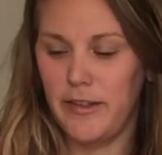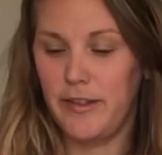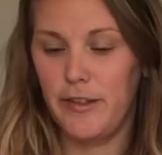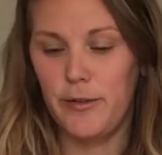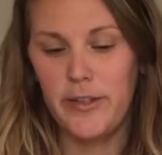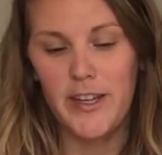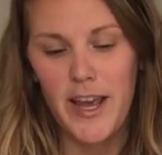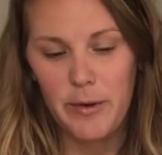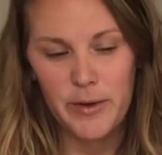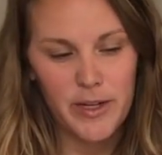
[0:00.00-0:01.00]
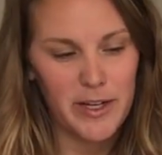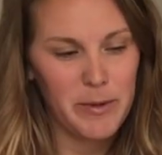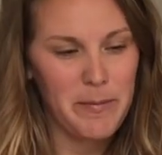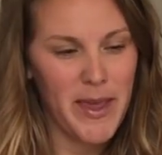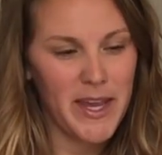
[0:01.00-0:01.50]
So today we're going to
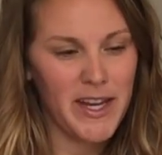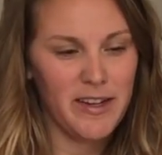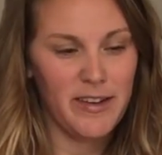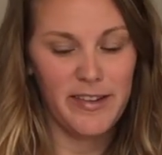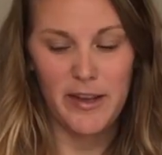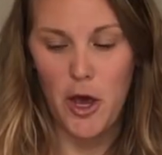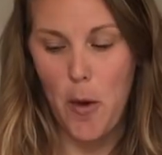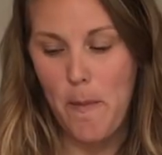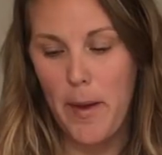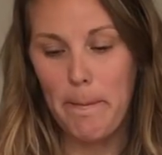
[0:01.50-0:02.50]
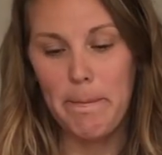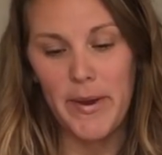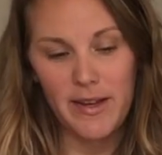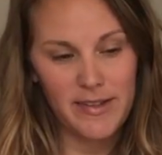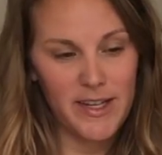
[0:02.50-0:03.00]
be making some
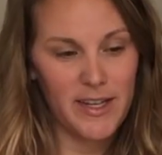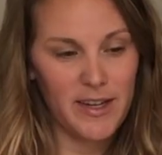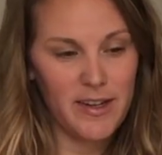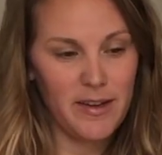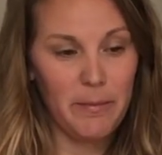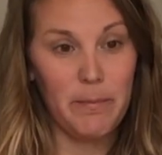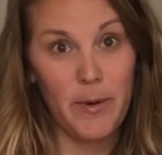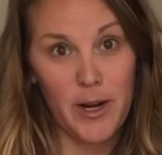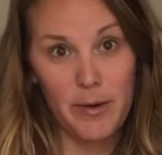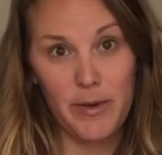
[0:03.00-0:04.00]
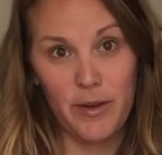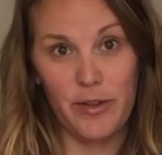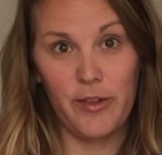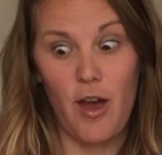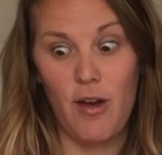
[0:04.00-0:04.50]
basic buttermilk
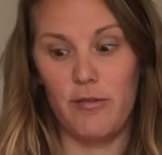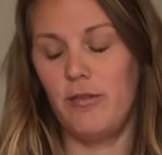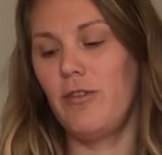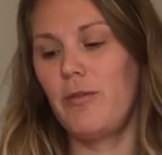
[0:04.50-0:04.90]
scones.